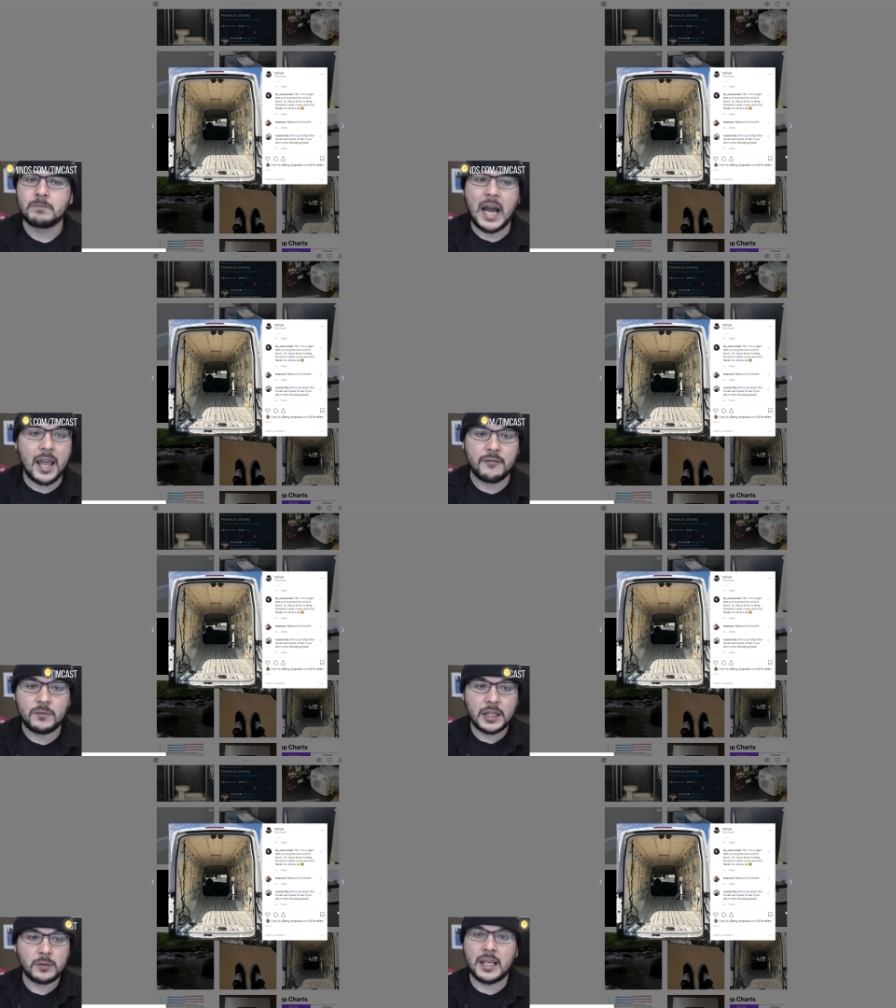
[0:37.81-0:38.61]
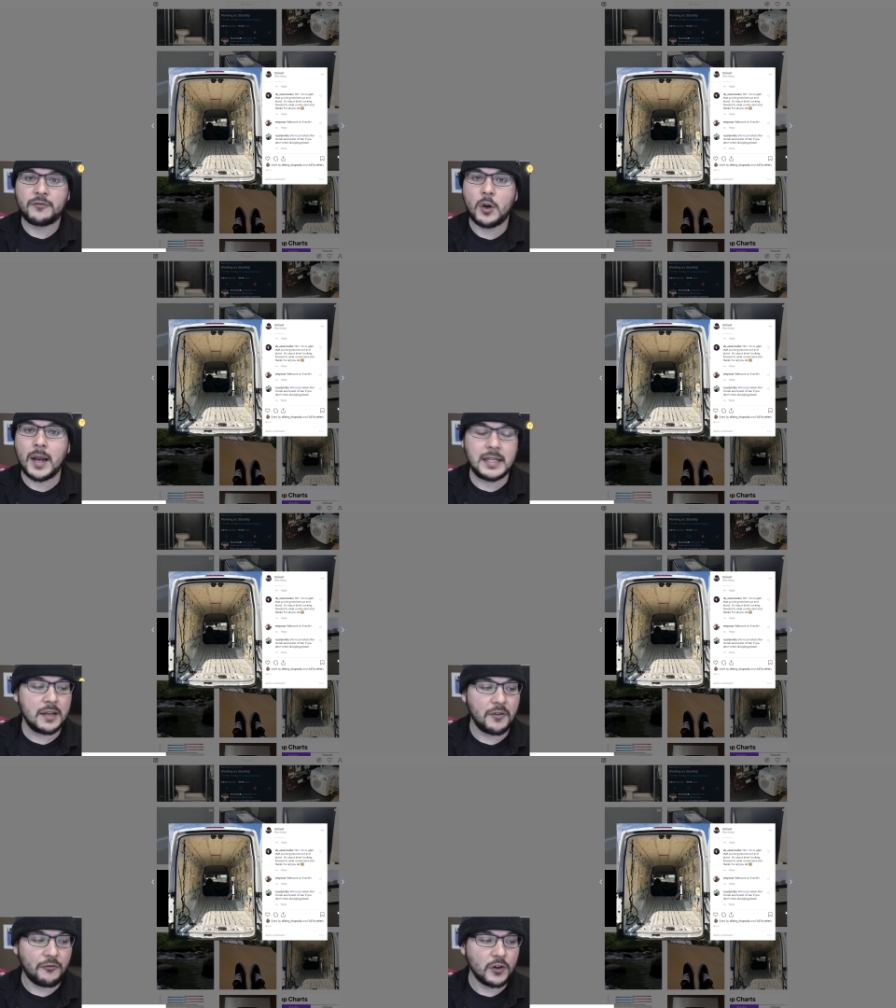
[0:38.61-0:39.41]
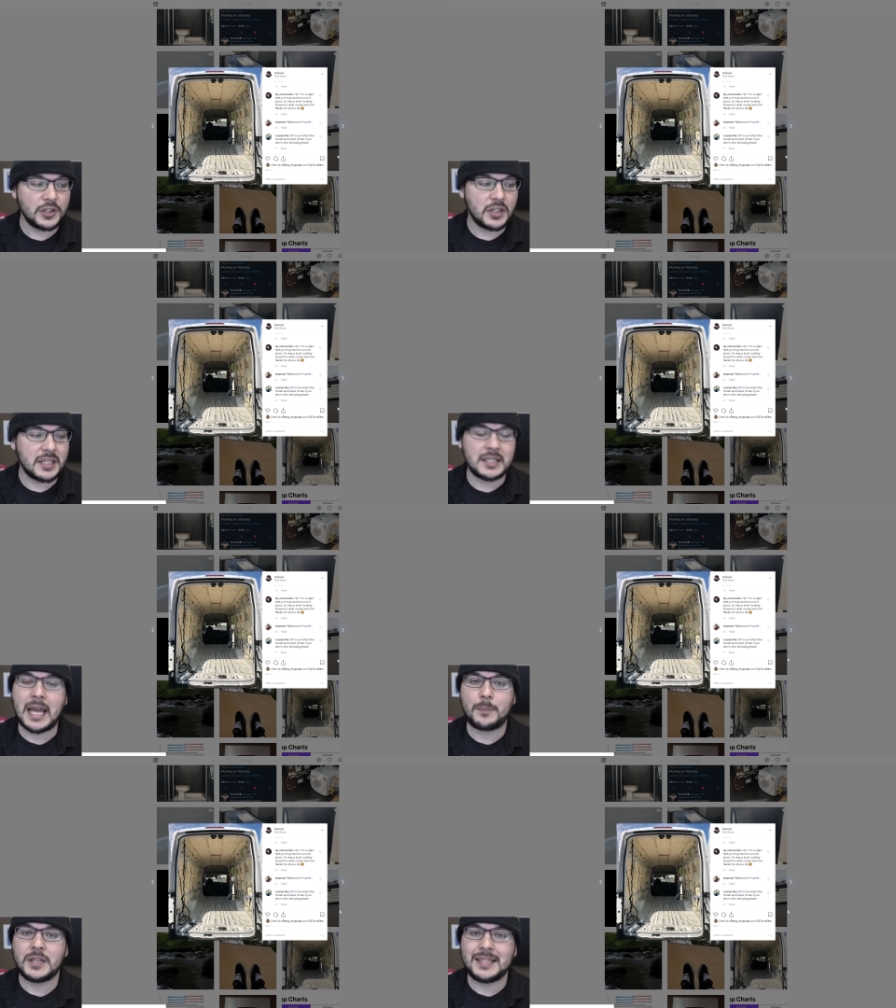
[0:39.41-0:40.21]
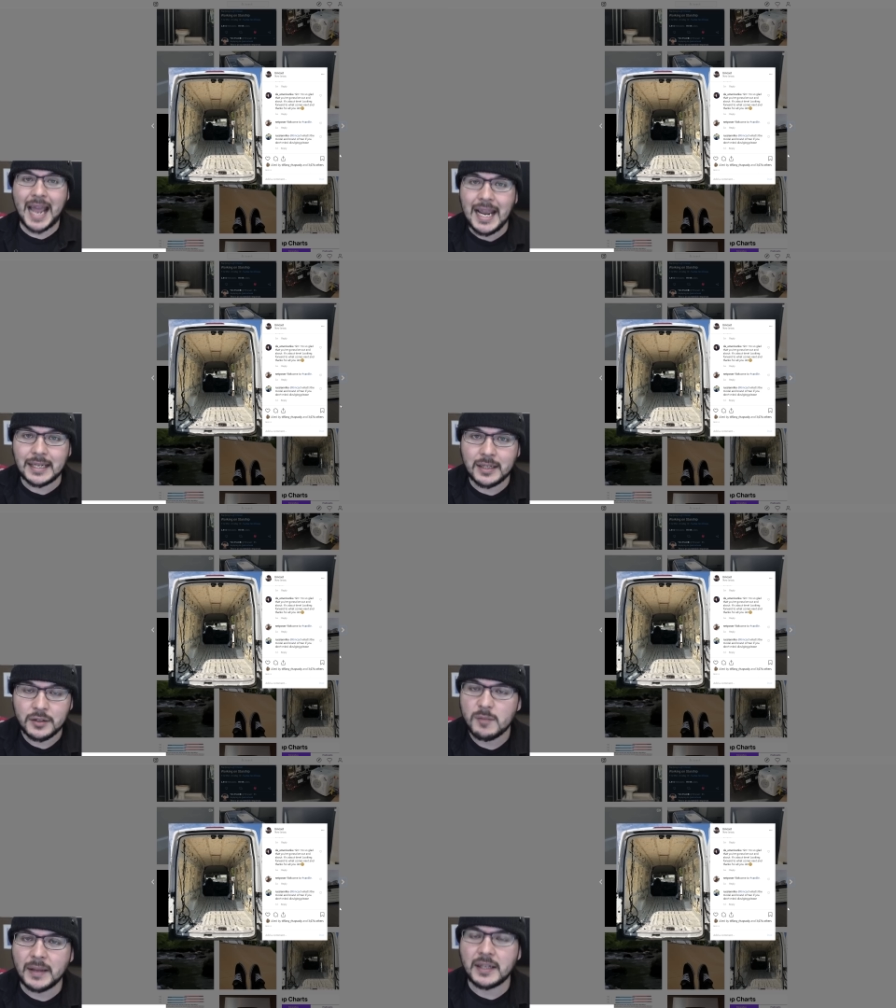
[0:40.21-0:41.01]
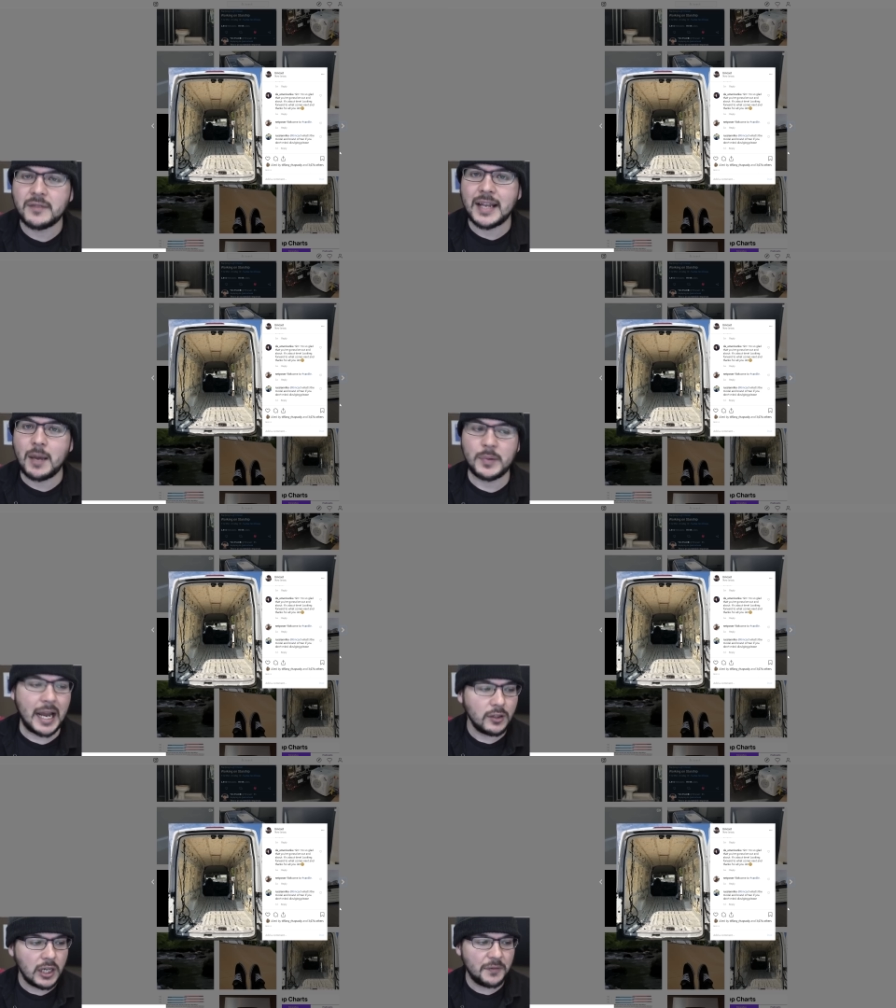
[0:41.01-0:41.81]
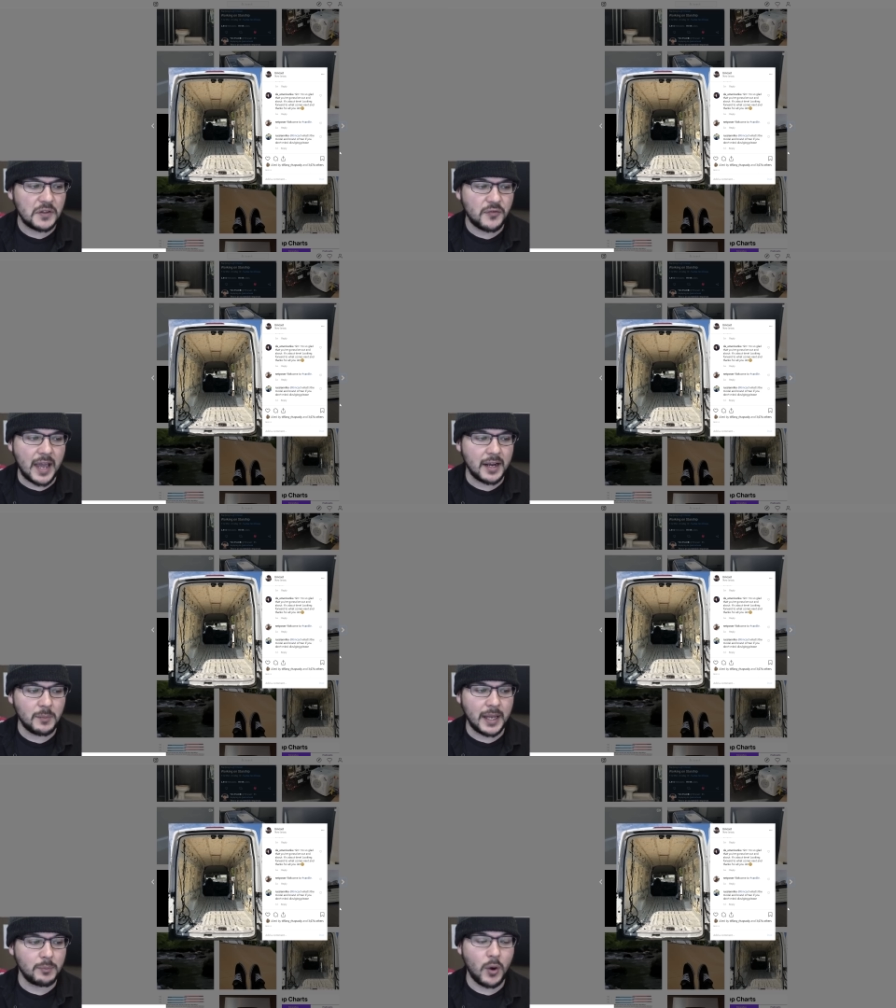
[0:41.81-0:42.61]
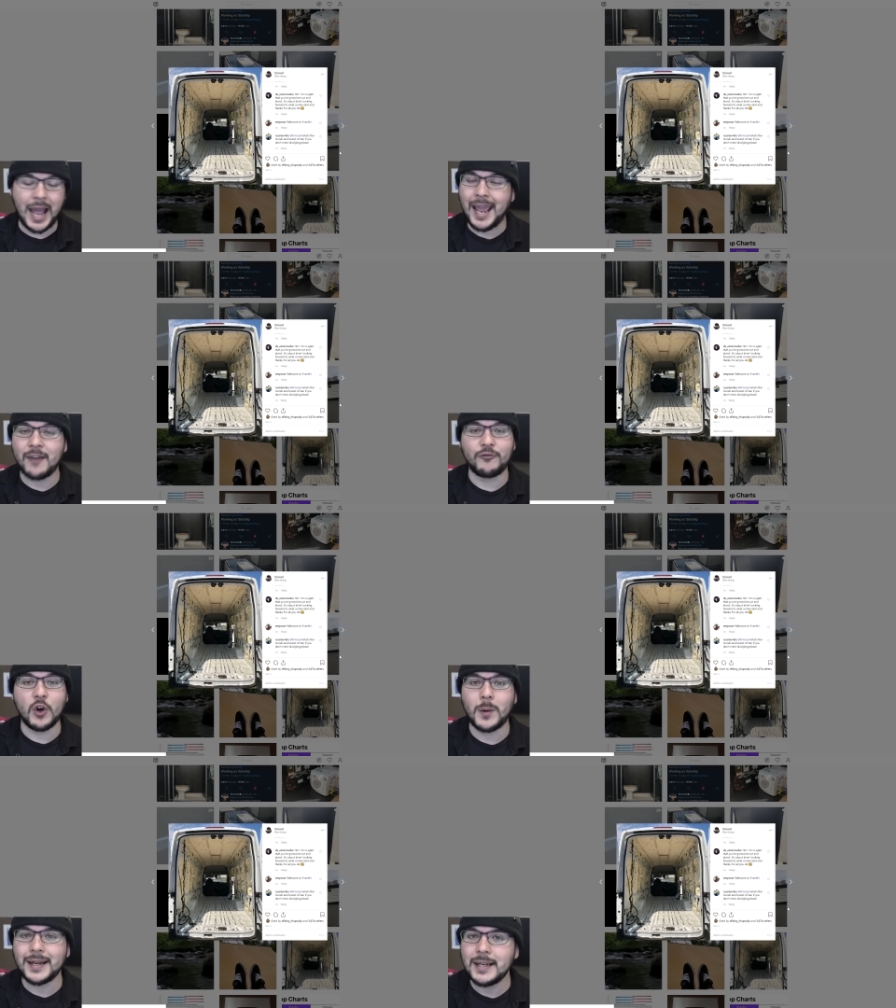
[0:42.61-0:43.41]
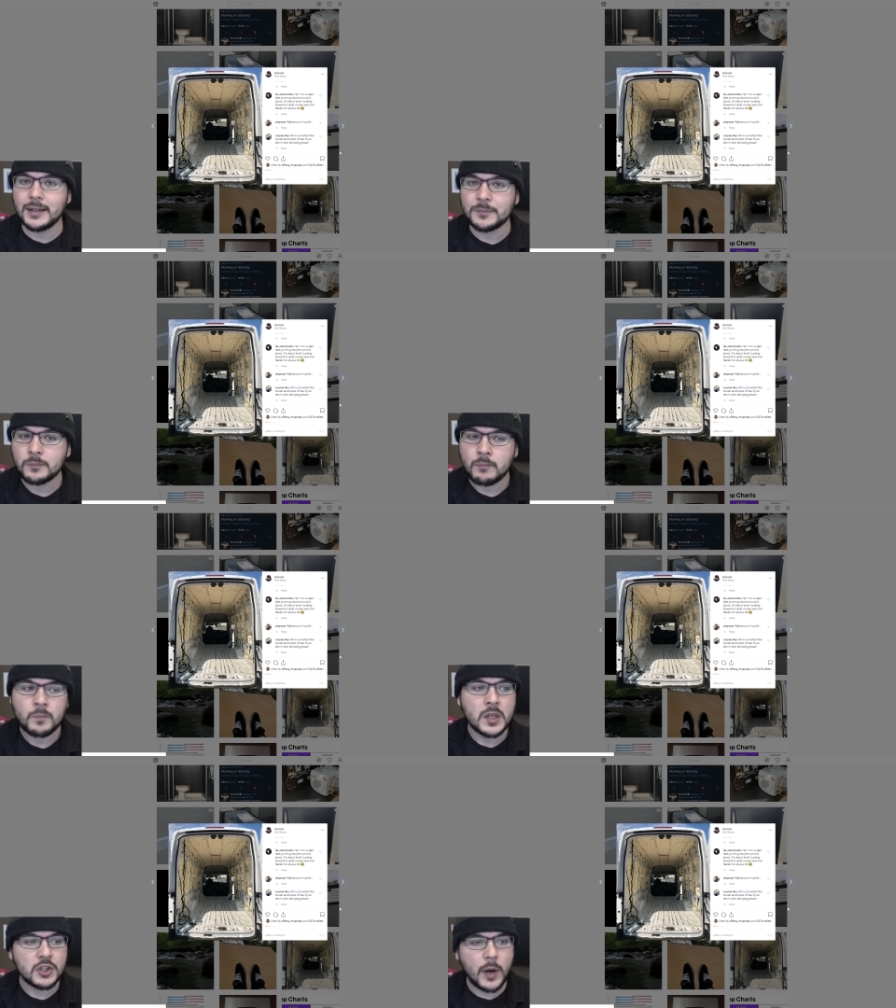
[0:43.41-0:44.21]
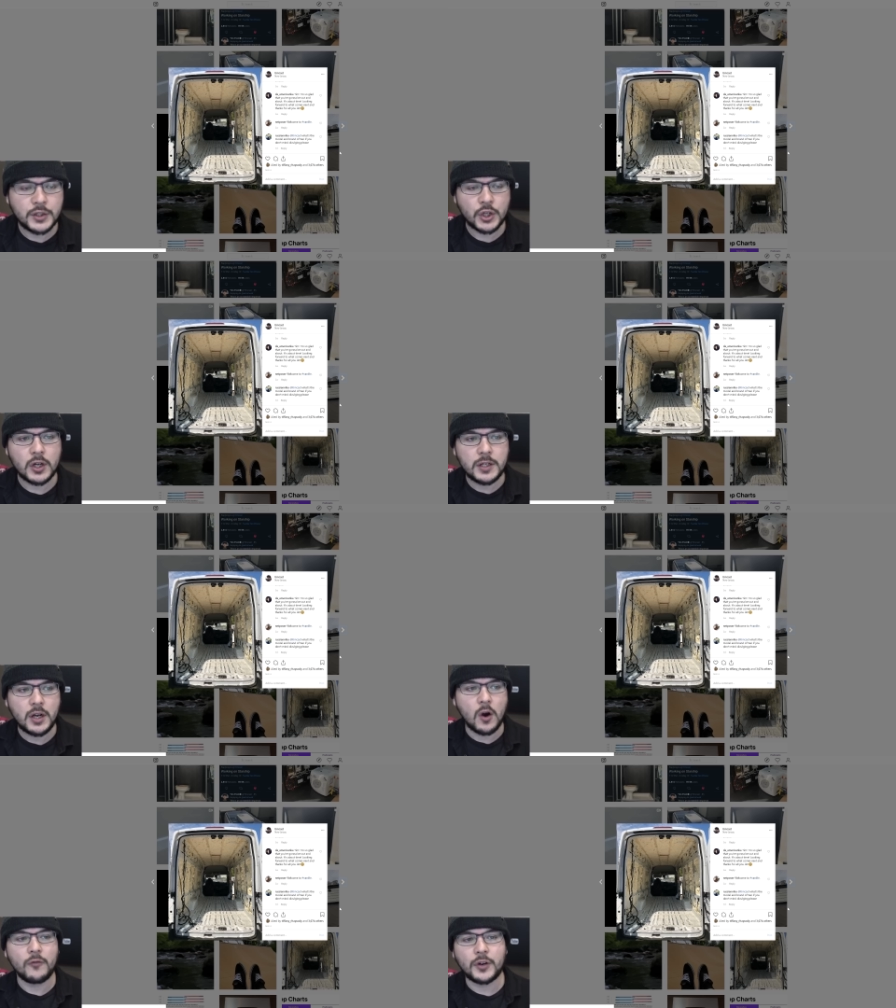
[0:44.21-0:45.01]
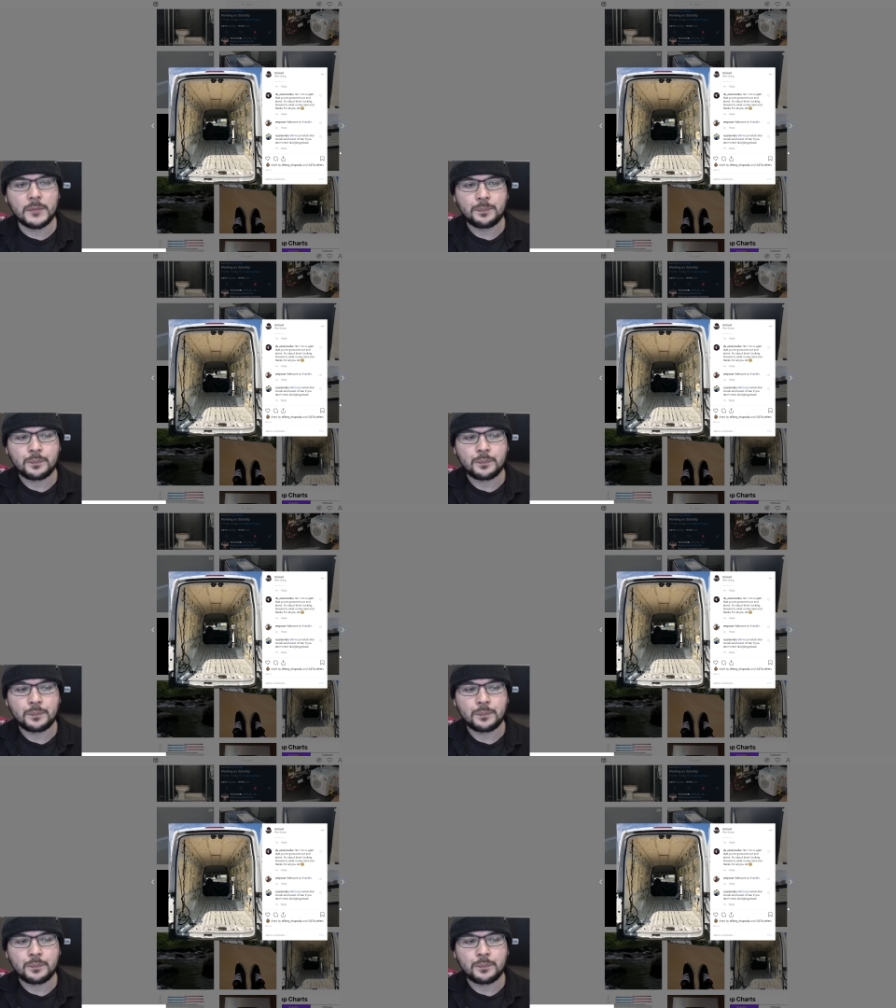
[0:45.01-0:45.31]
I literally have no idea the first step to take to make that even happen. I look at this van and I'm like, boy, I have no idea. So I turned it over